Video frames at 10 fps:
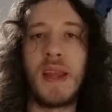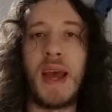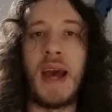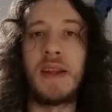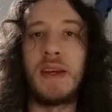
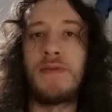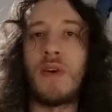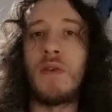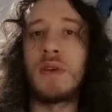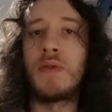And if
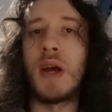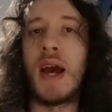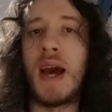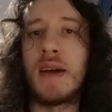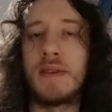only we
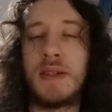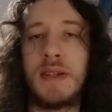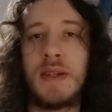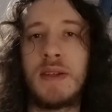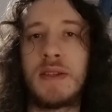had
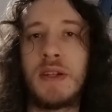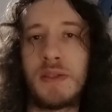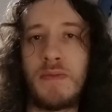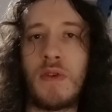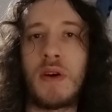such
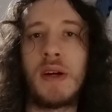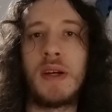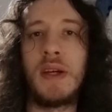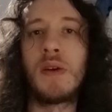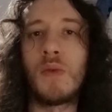more
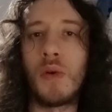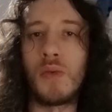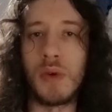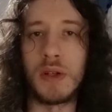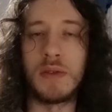equal
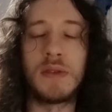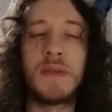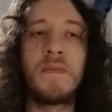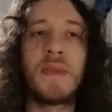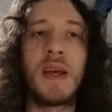world,
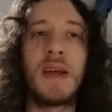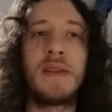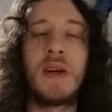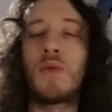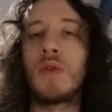
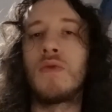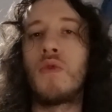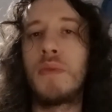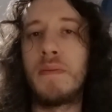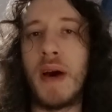the world would
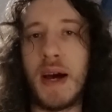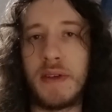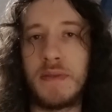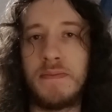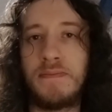be
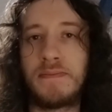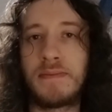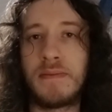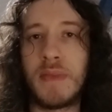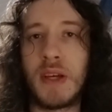better.
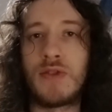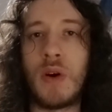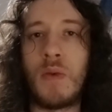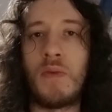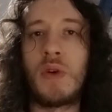So
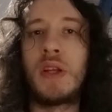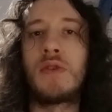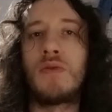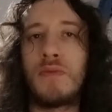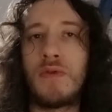we need
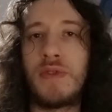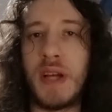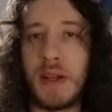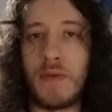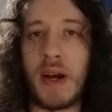to move in that
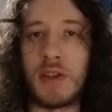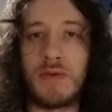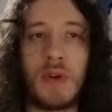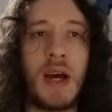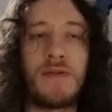direction.
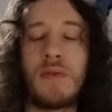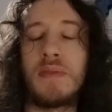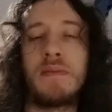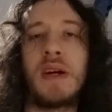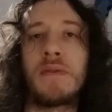We have to
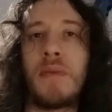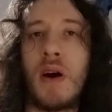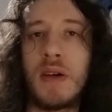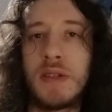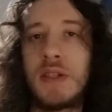implement
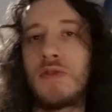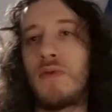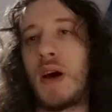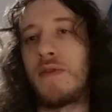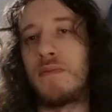policies, we
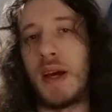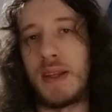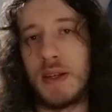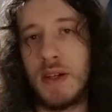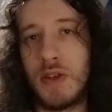have to make
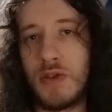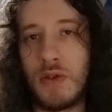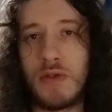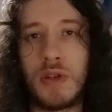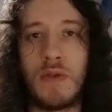the
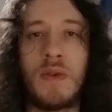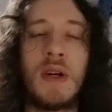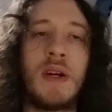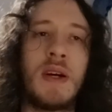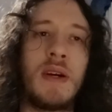social
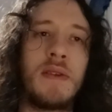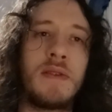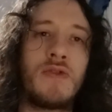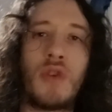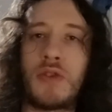and
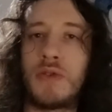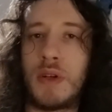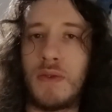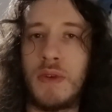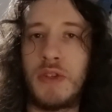
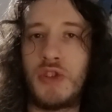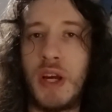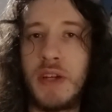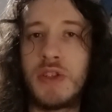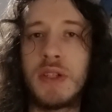structural
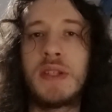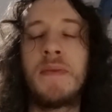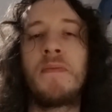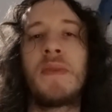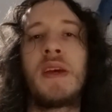changes
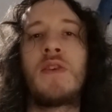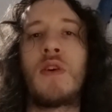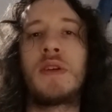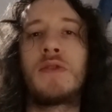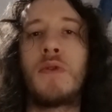in
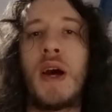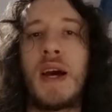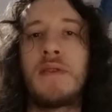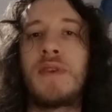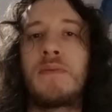order to
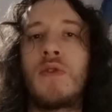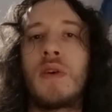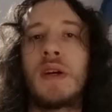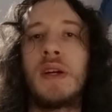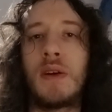have a
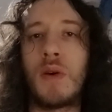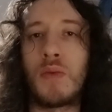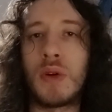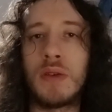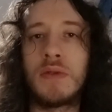more equal
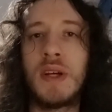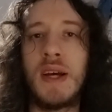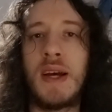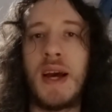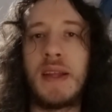world,
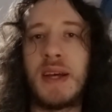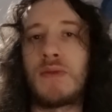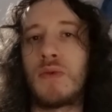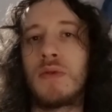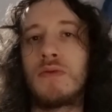and that
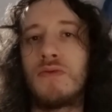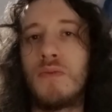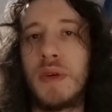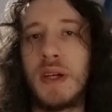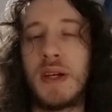world will
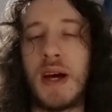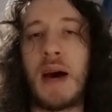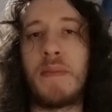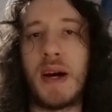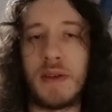be a
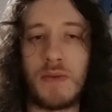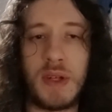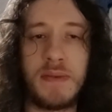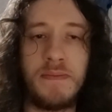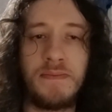better one.
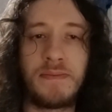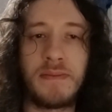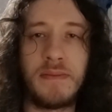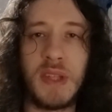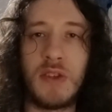
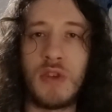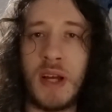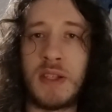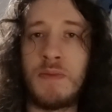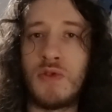So
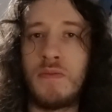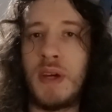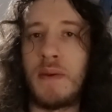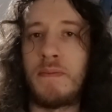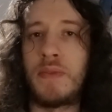that seems to be
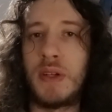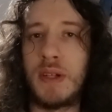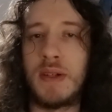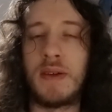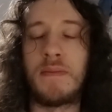a
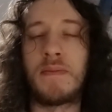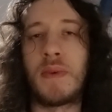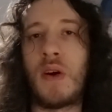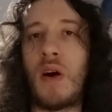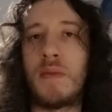pretty
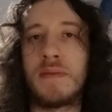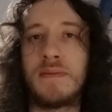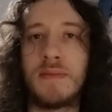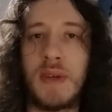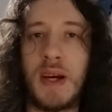
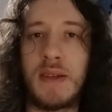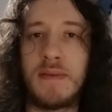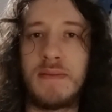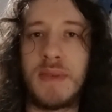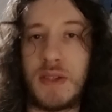common
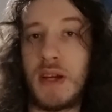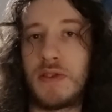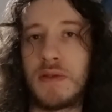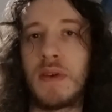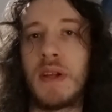and
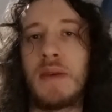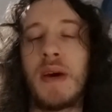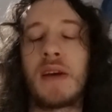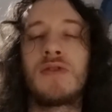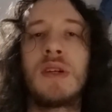essential claim,
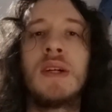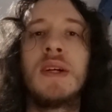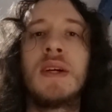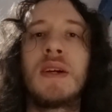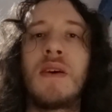actually,
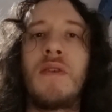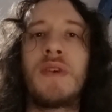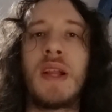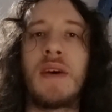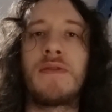of the
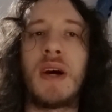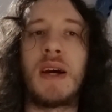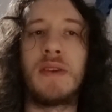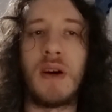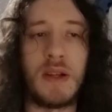left
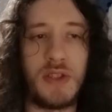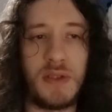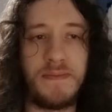ideology.